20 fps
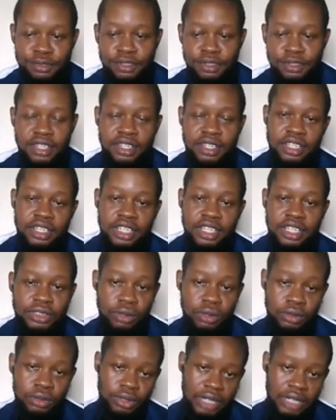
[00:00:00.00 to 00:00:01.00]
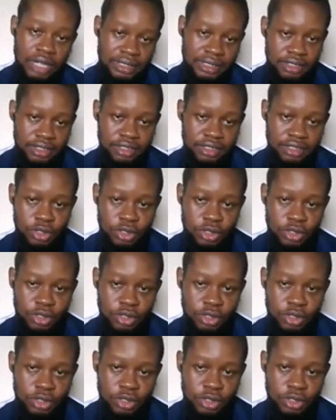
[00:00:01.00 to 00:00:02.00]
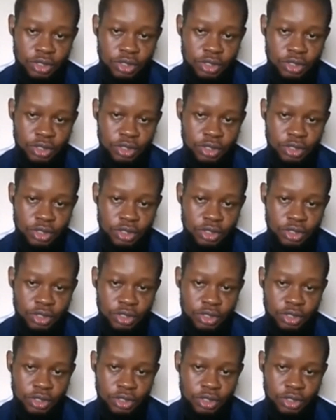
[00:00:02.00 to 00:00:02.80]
He's also asking this coming from the angle